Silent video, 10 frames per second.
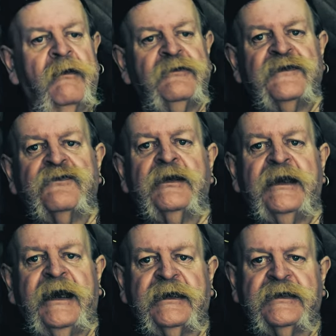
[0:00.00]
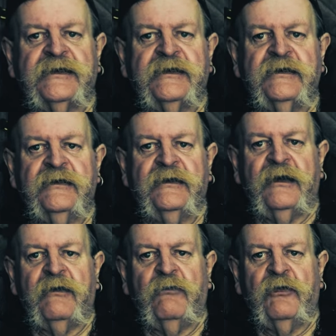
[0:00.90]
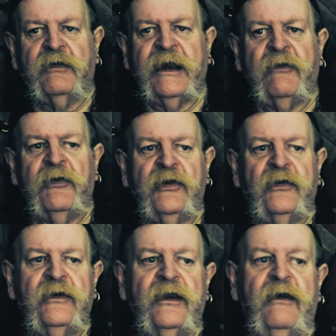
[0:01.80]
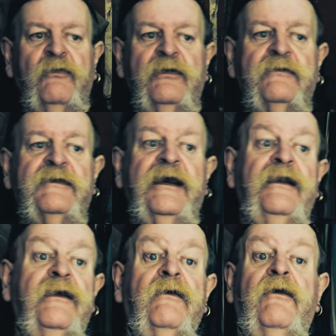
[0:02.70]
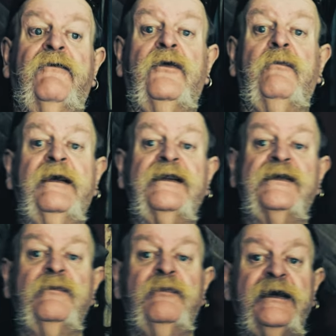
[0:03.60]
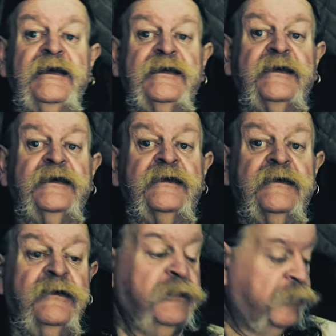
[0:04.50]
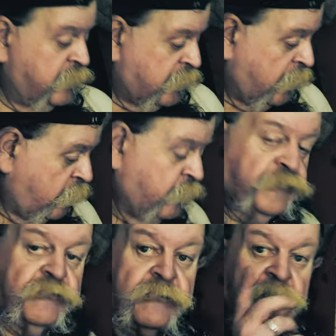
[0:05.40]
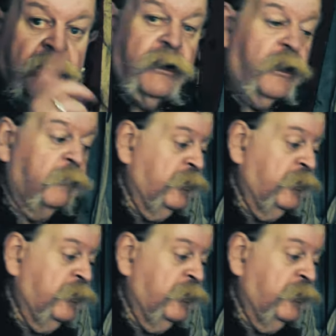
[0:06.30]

just relax. Carry on and we'll tell you a few bits and pieces. So, I'm